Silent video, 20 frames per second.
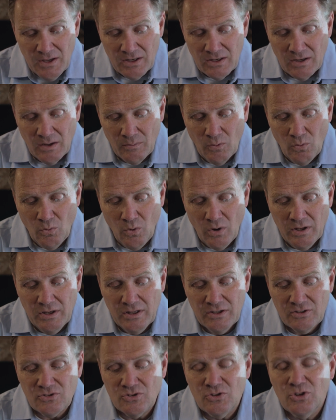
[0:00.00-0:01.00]
Number 1
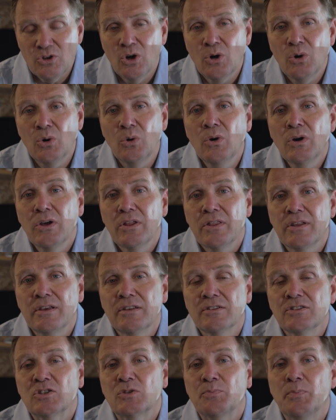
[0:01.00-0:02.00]
is know the
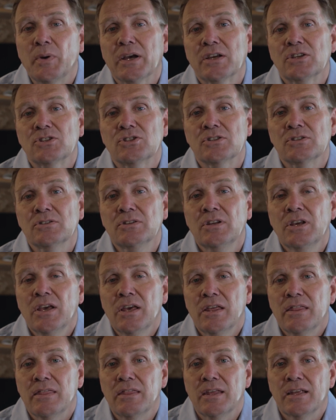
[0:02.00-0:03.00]
inspection
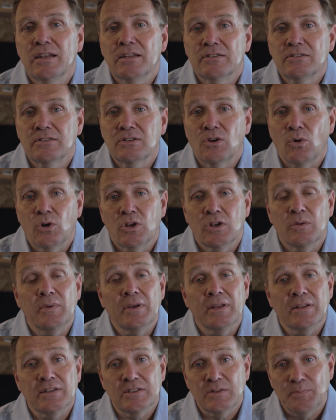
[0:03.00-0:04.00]
that is going to
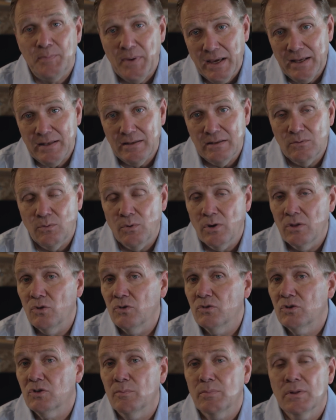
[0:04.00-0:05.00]
be inspected, whether
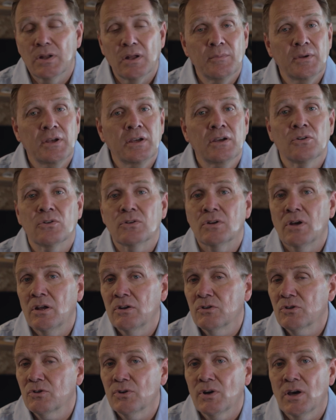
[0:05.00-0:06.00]
it's a plumbing or an
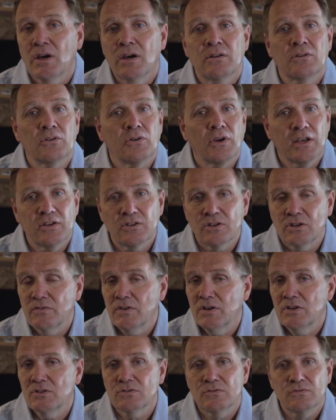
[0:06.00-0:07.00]
underground or
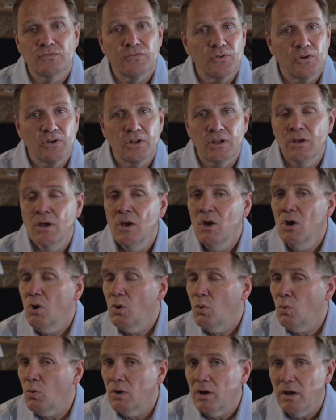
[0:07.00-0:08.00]
excavation footing.
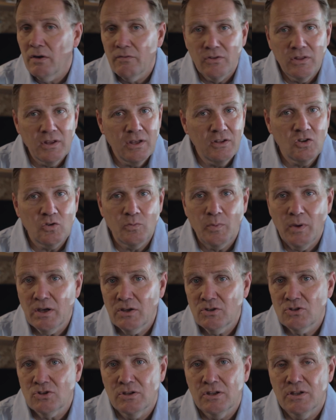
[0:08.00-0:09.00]
Whatever the
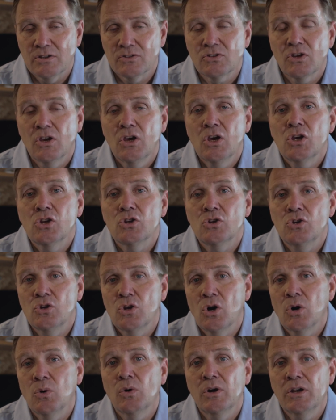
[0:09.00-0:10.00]
inspection is,
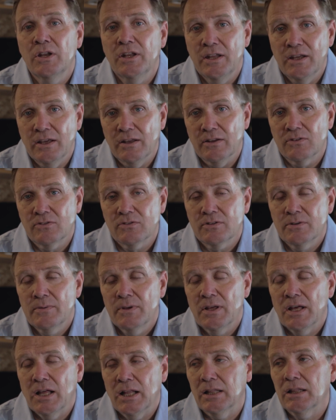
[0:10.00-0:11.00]
know what it is.
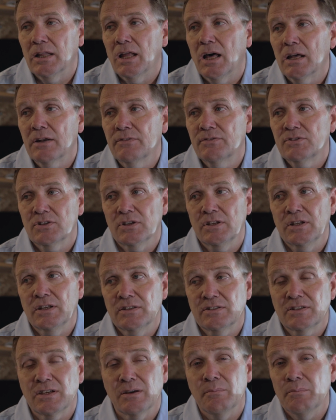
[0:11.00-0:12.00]
A lot of
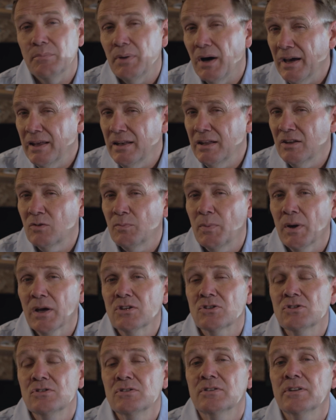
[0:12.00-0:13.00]
cities combine
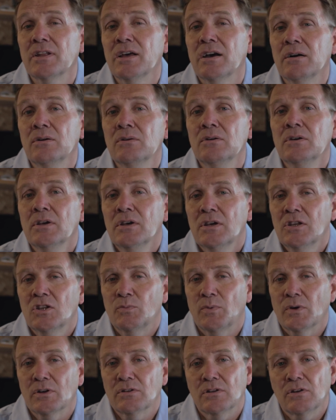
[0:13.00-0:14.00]
inspections now,
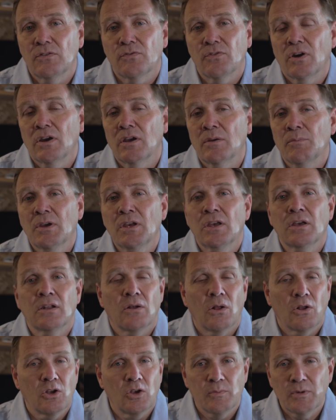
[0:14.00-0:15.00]
especially framing and
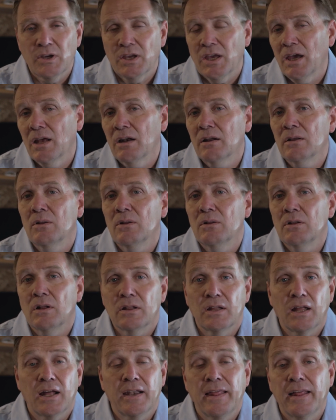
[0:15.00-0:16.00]
all your mechanical. A
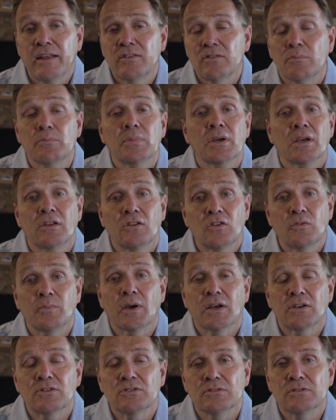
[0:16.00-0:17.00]
lot of that's a big
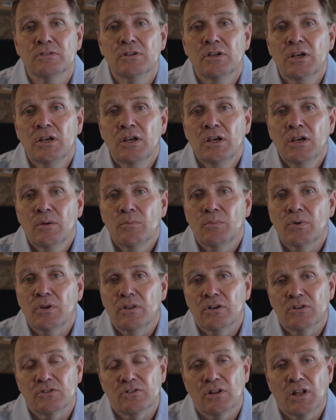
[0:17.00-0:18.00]
inspection. But
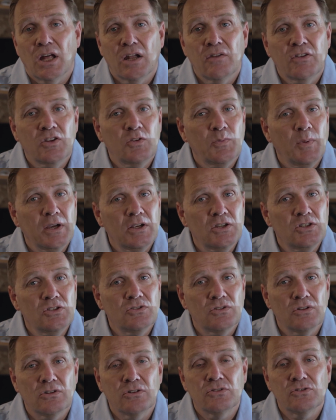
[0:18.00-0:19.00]
there's a lot of
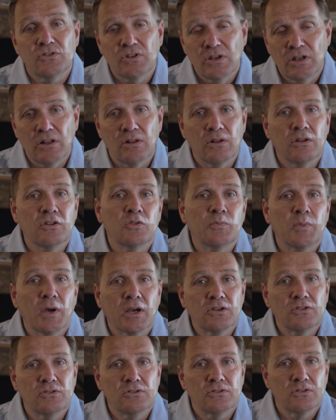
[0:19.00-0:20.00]
inspections that are single
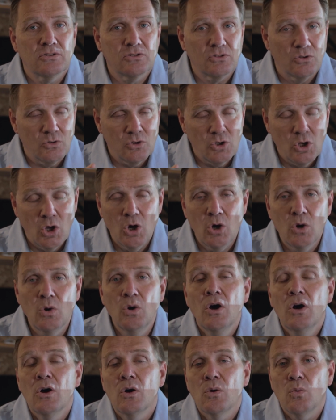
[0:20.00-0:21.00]
inspections. So know
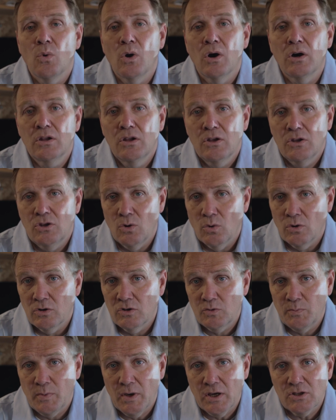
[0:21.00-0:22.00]
what your
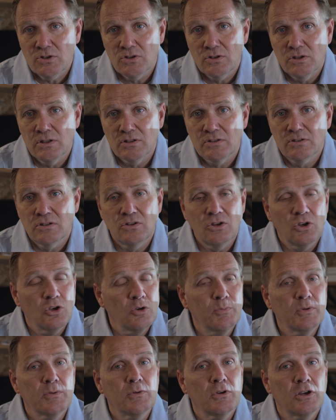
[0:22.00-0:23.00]
inspection is, and you're
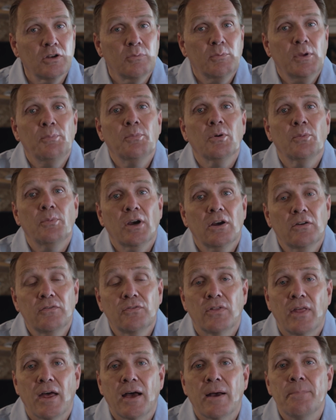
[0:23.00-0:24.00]
going to be prepared
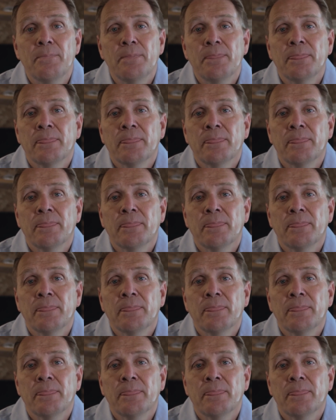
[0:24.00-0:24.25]
for that.